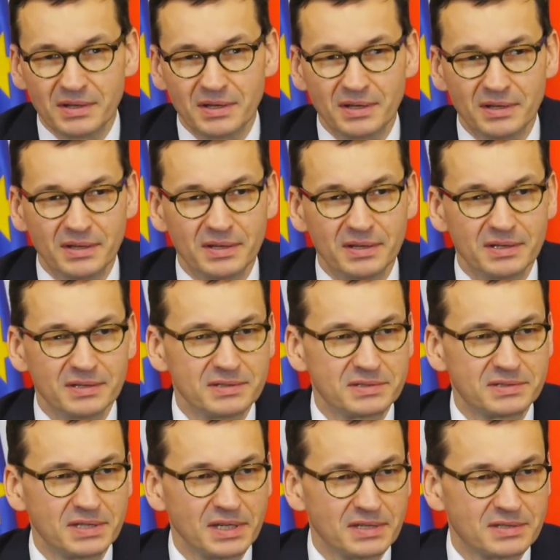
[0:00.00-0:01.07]
the
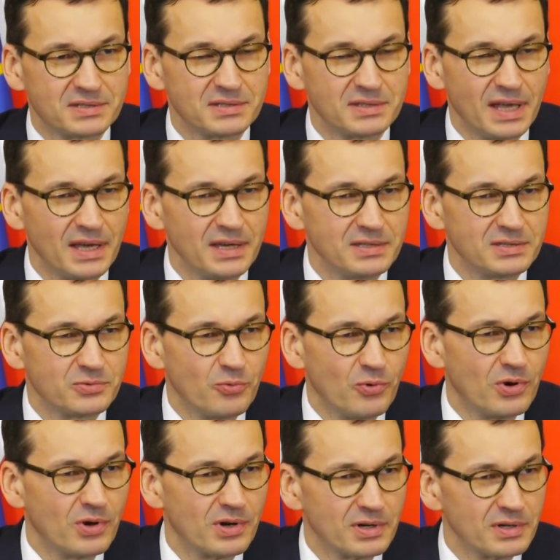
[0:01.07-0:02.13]
6 Days
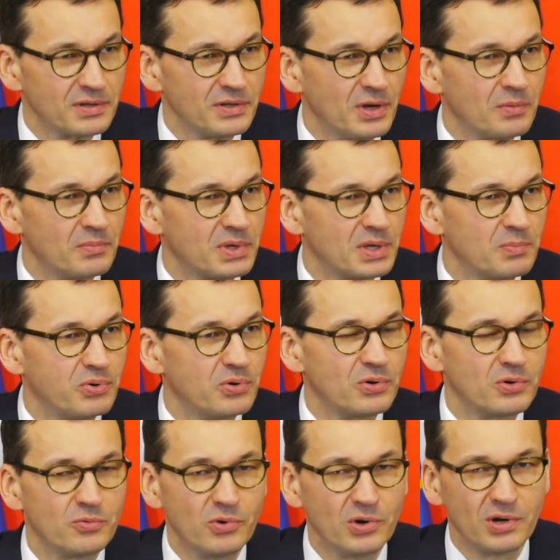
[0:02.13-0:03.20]
War, Yom
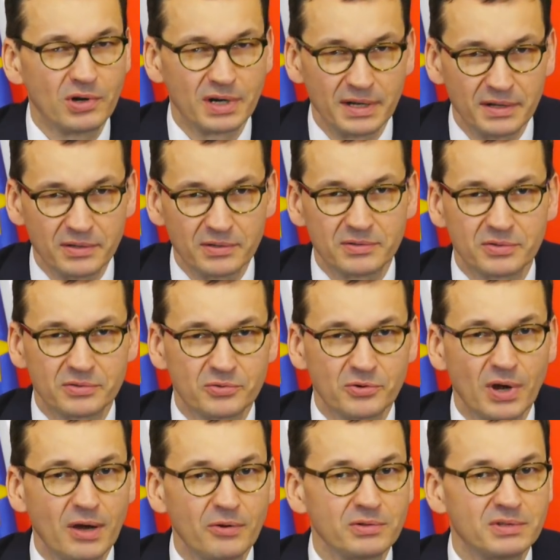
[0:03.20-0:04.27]
Kippur War, and
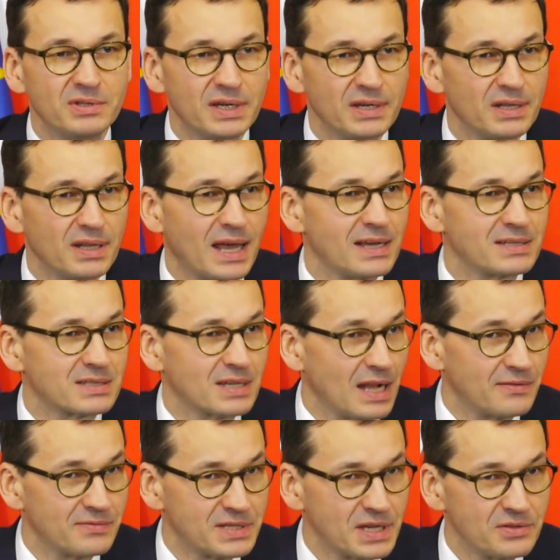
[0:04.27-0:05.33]
throughout the last
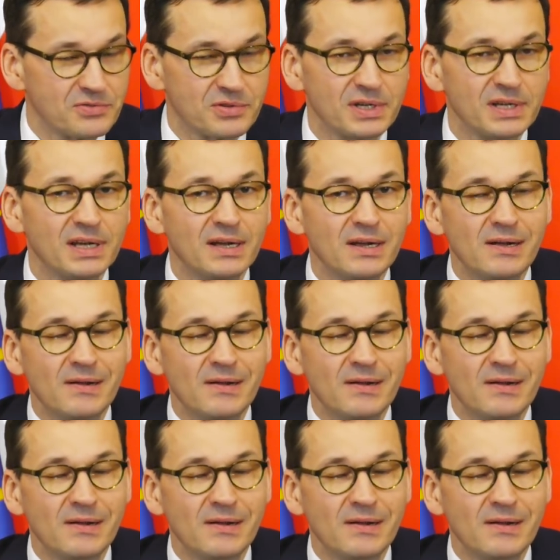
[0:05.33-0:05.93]
half century,